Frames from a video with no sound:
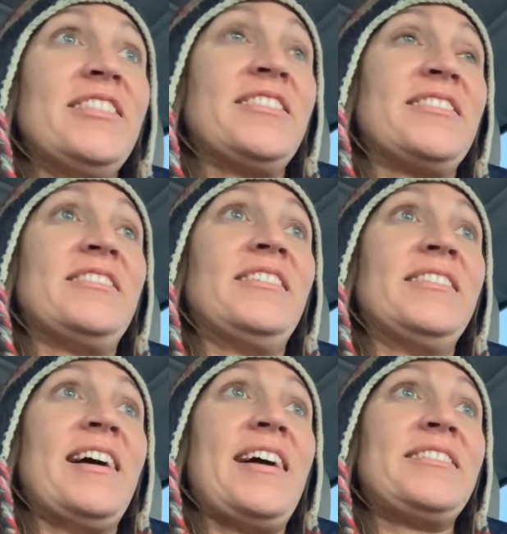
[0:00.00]
this is the
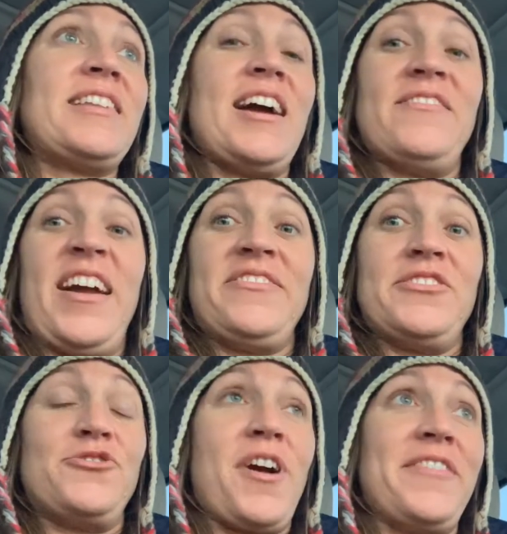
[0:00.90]
last time I have
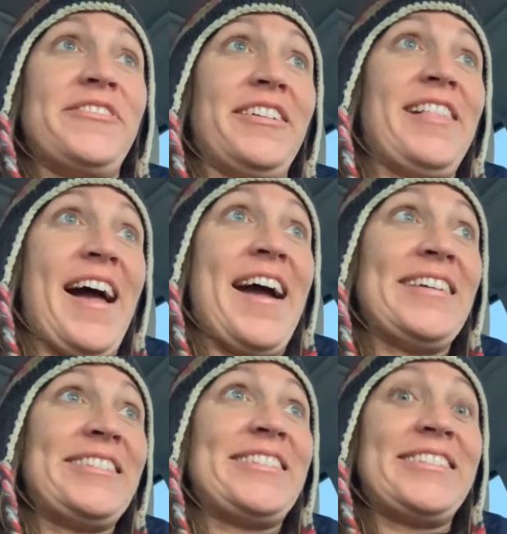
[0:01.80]
to drive to
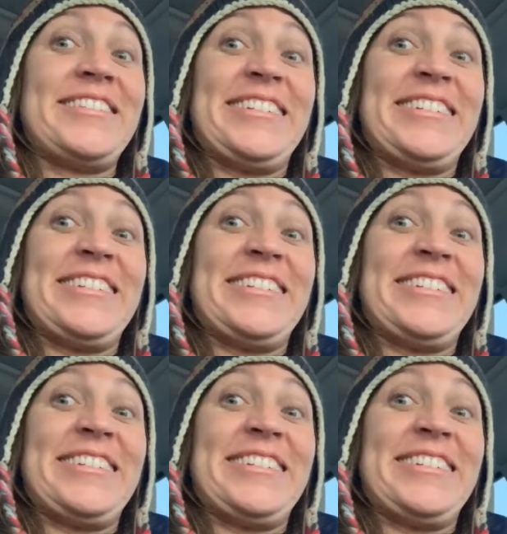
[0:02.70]
class.